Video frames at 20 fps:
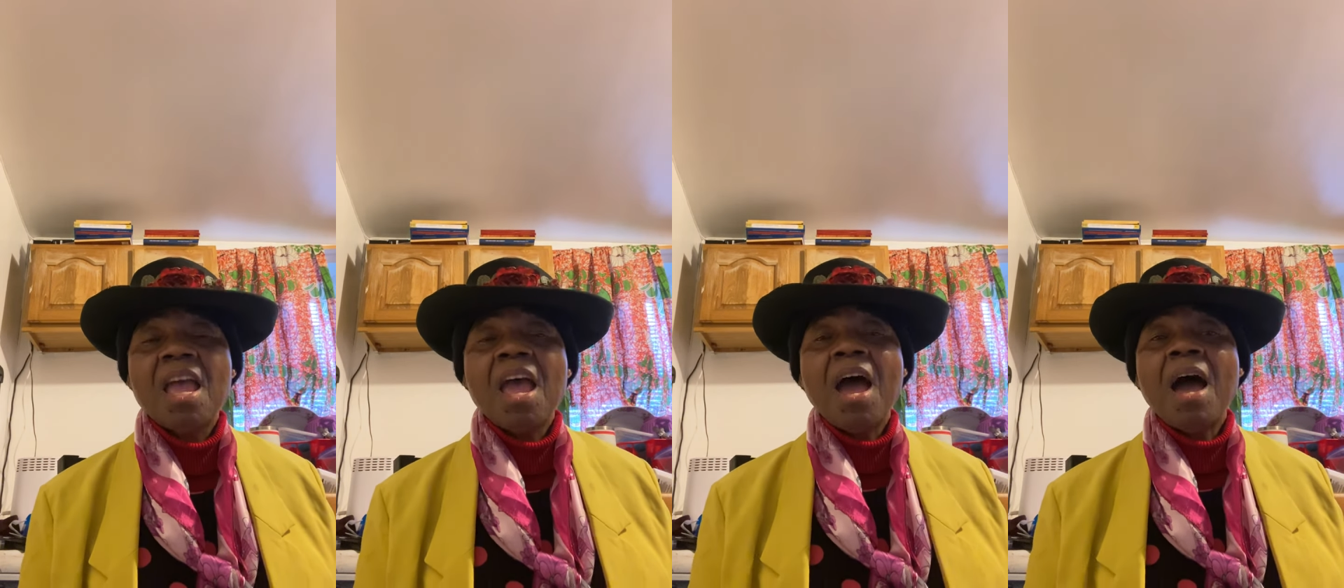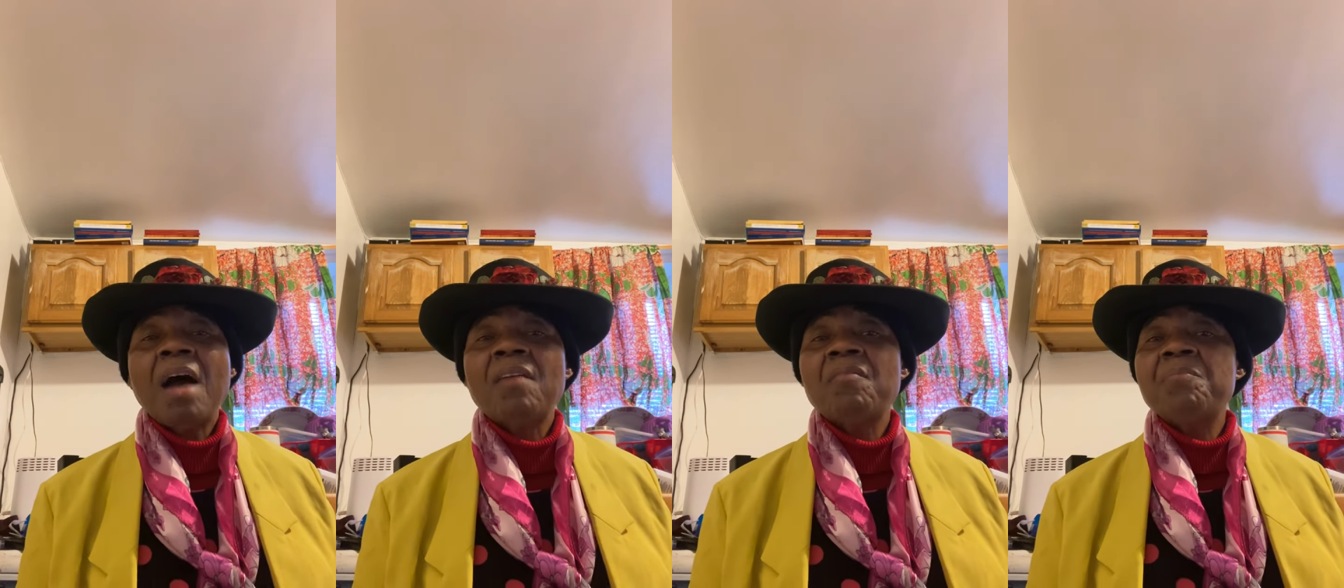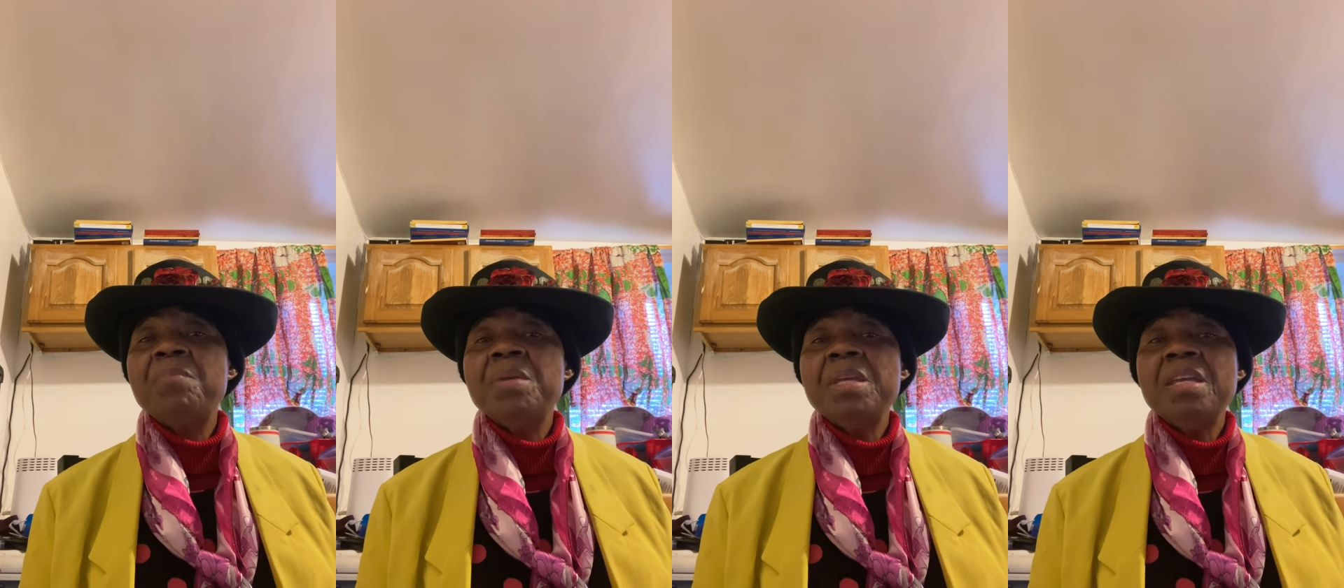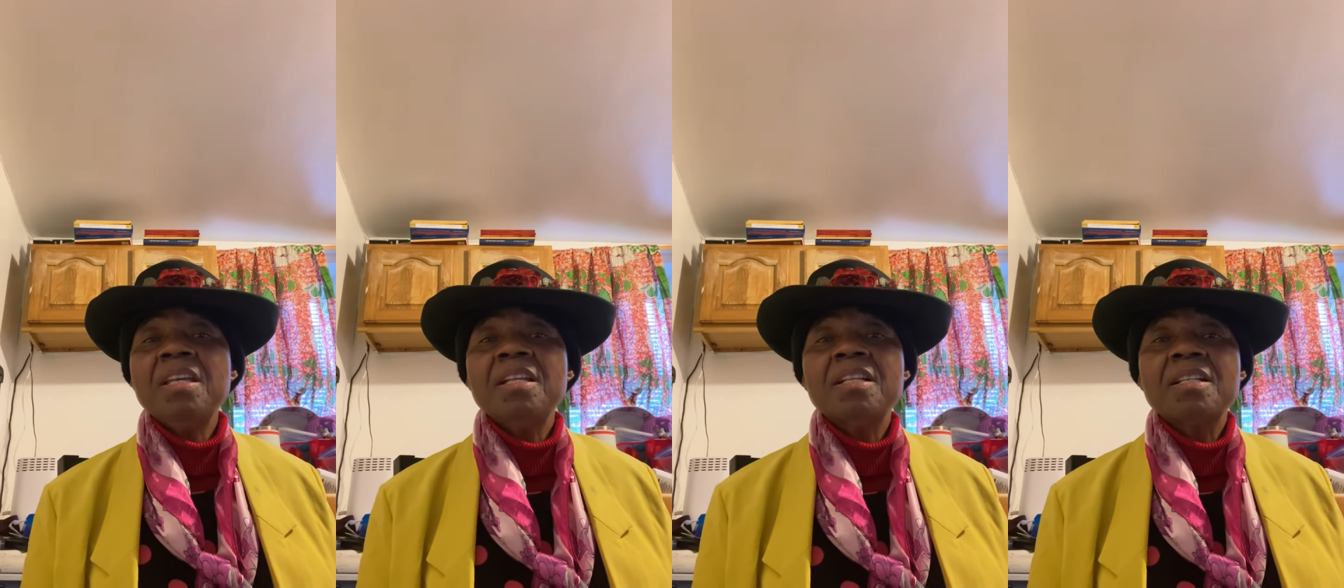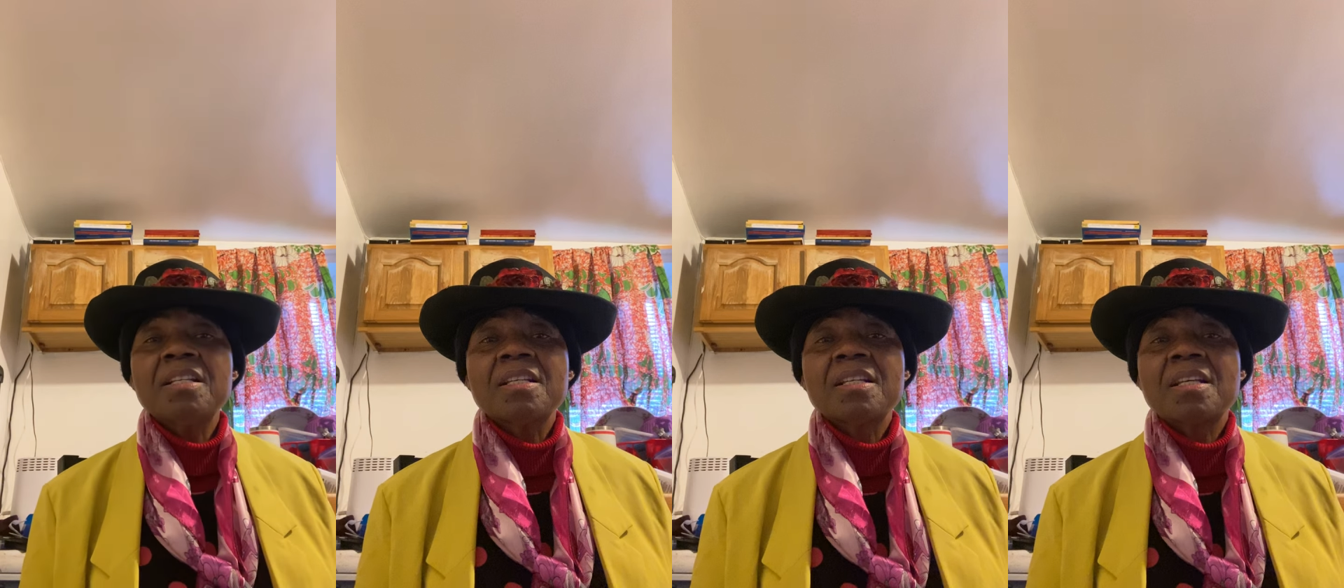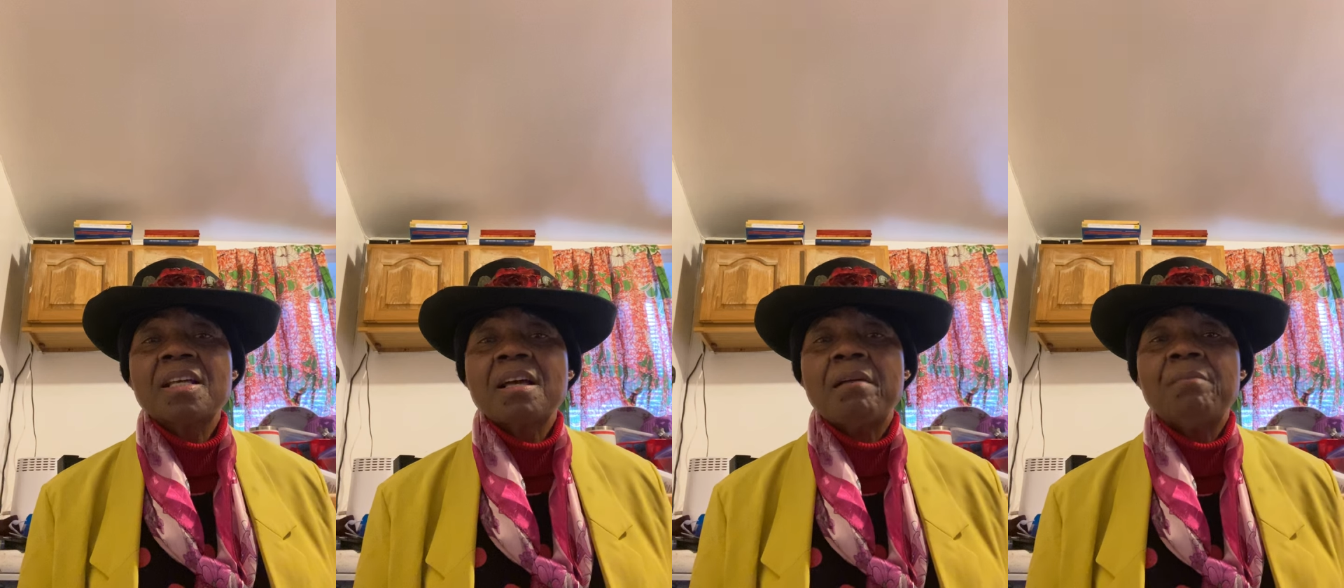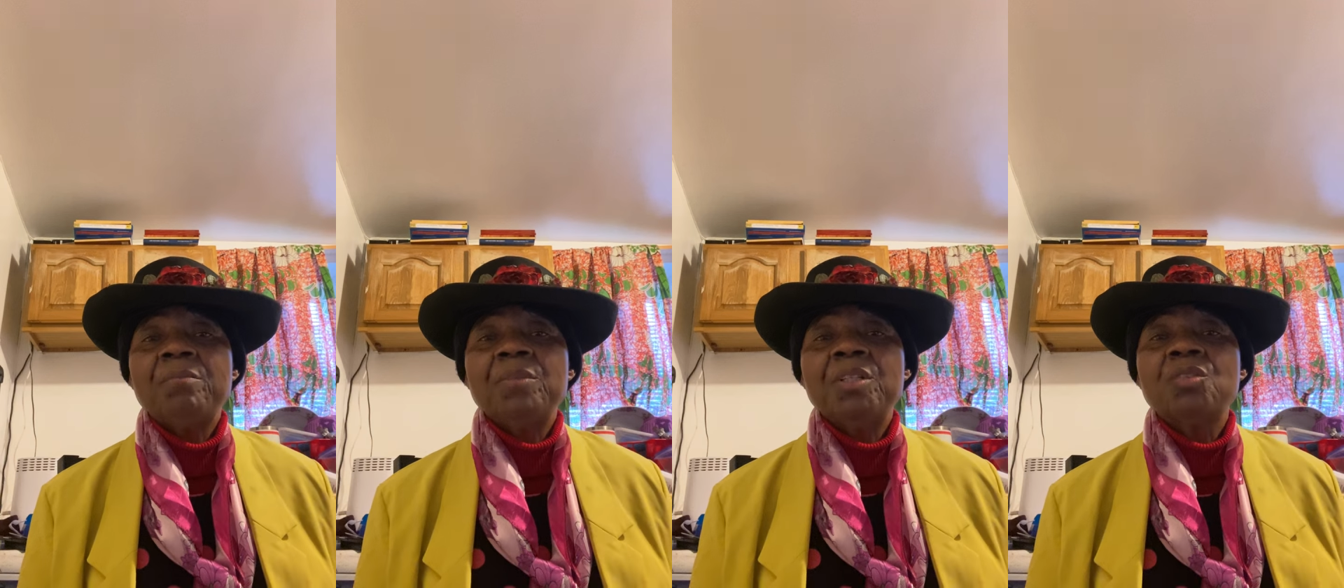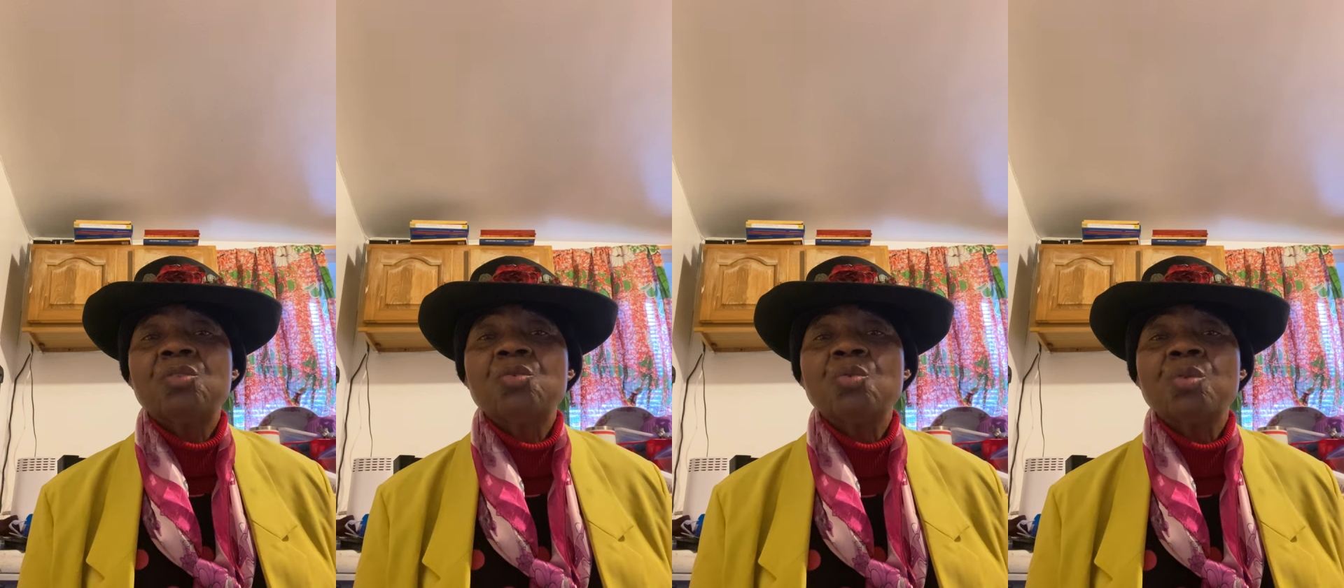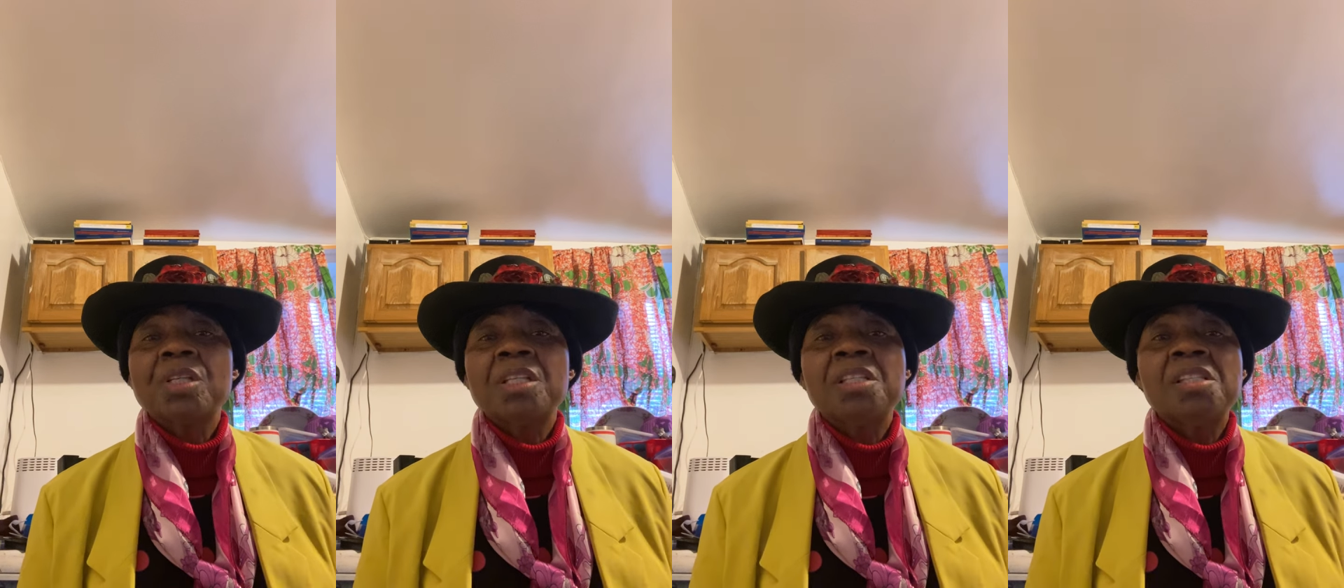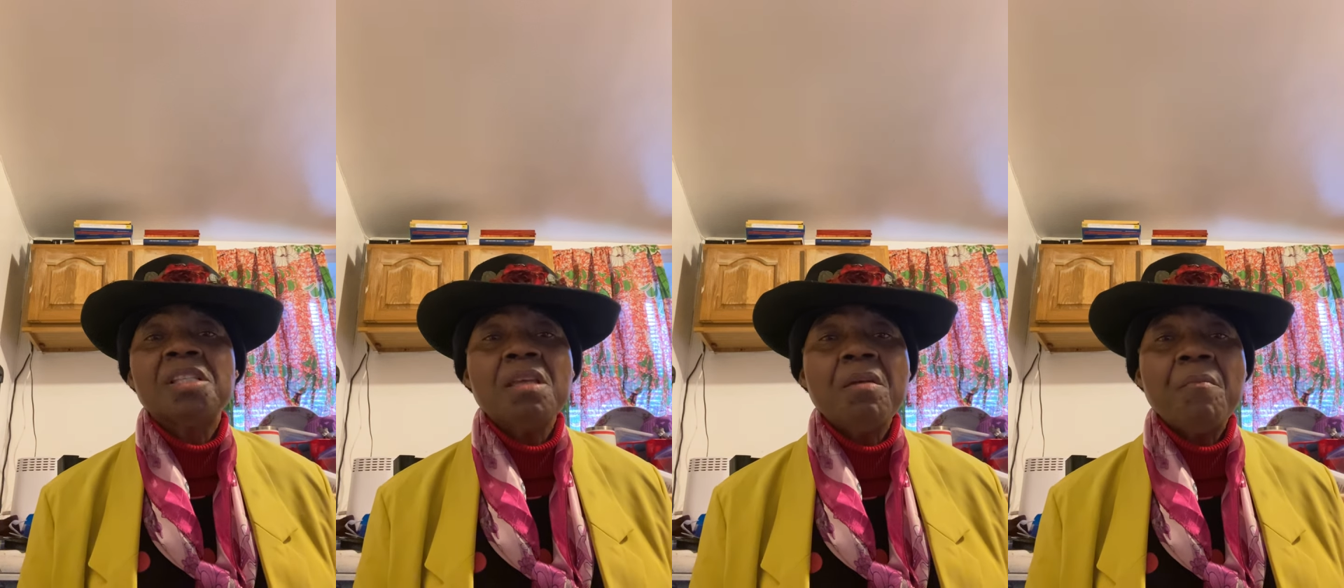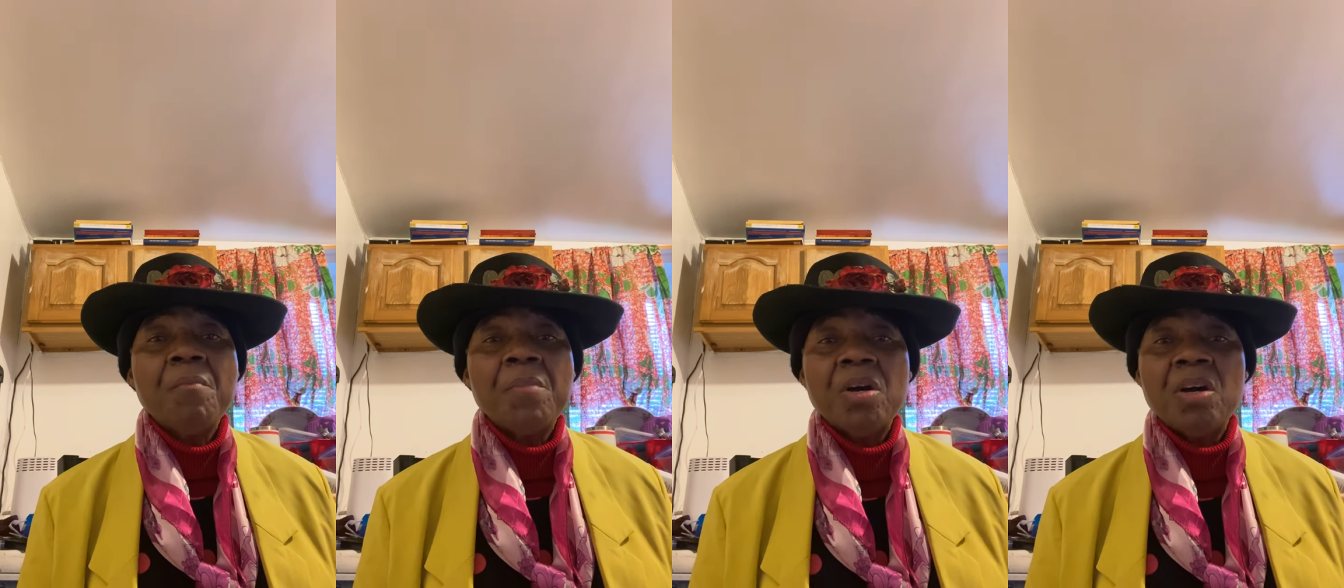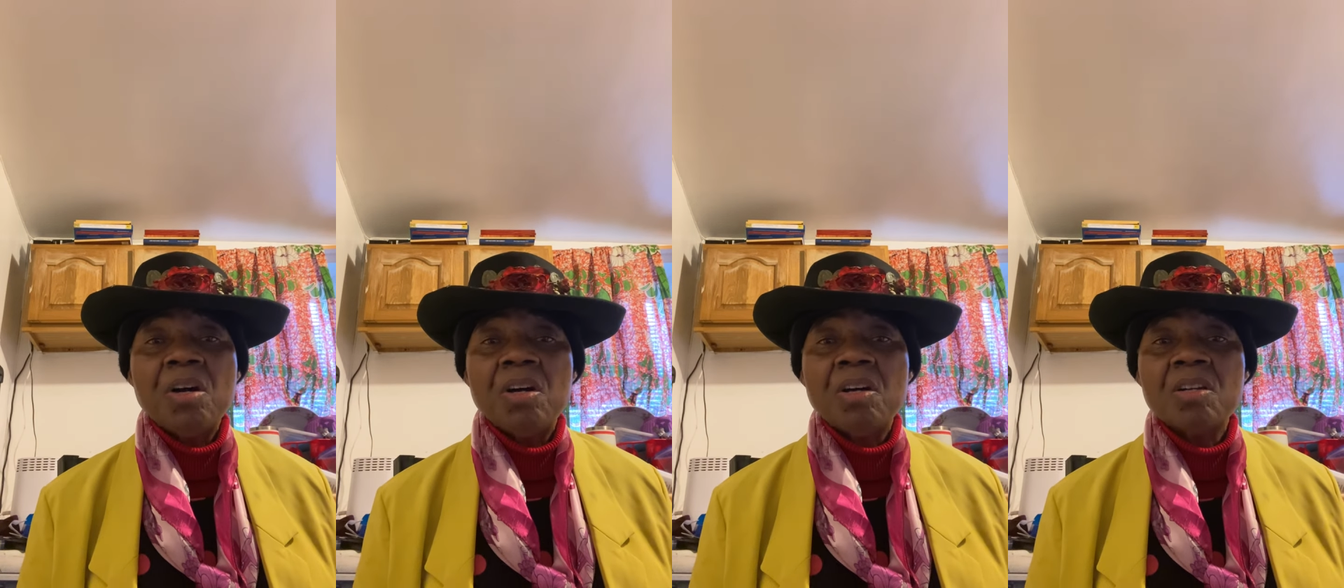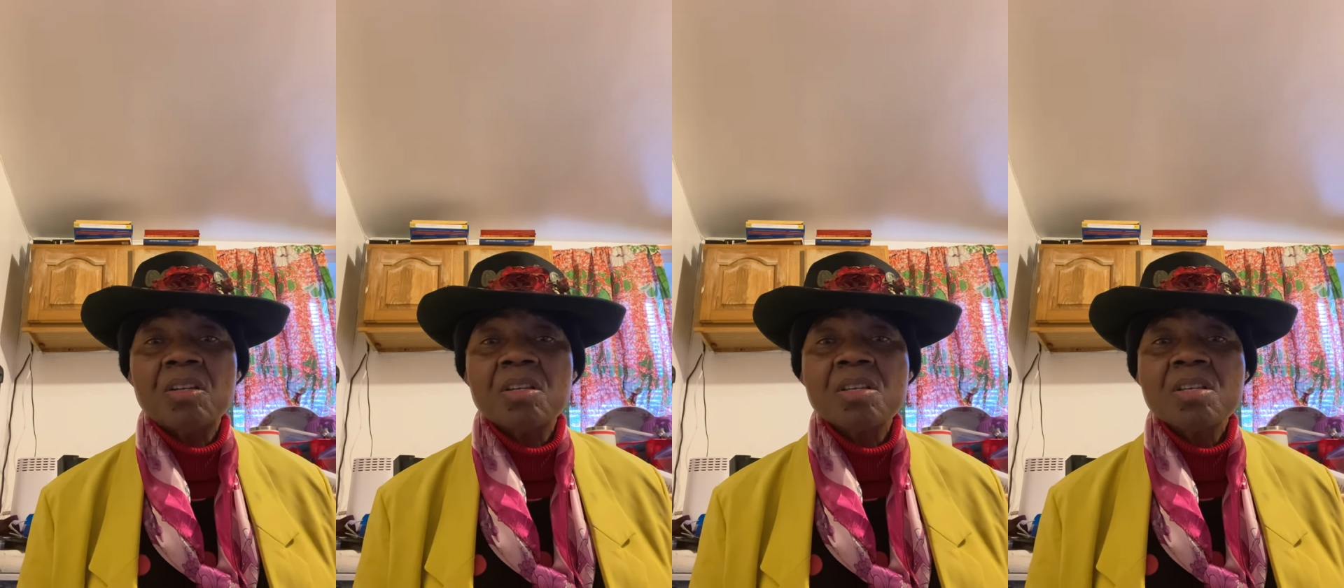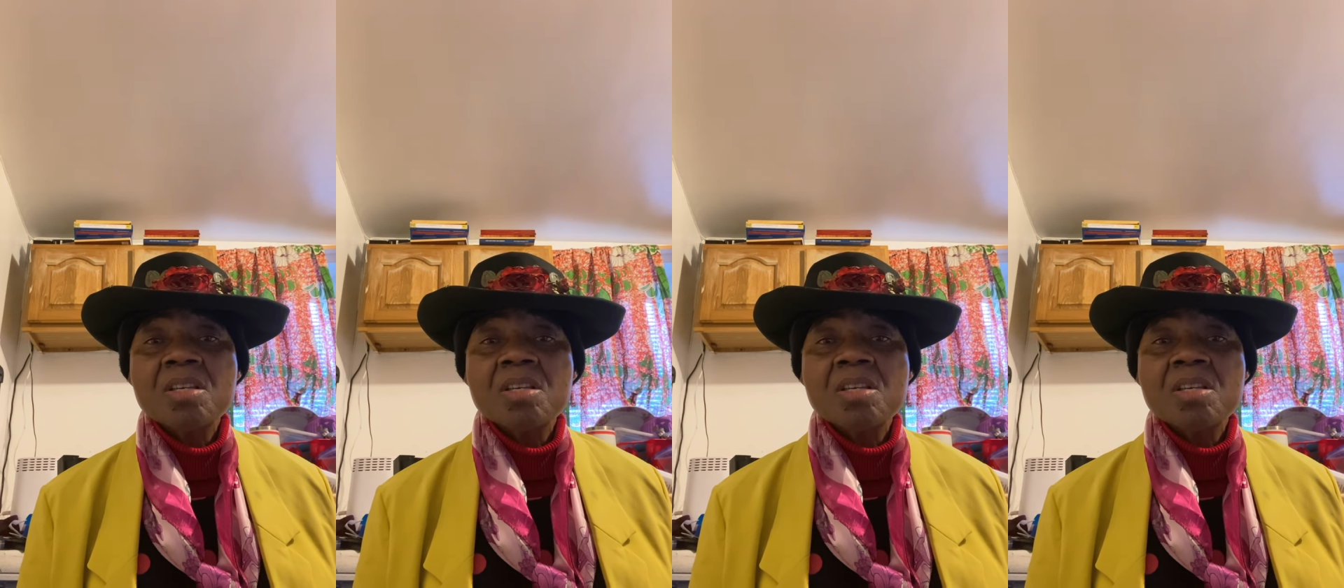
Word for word: I've been coming to Redeemer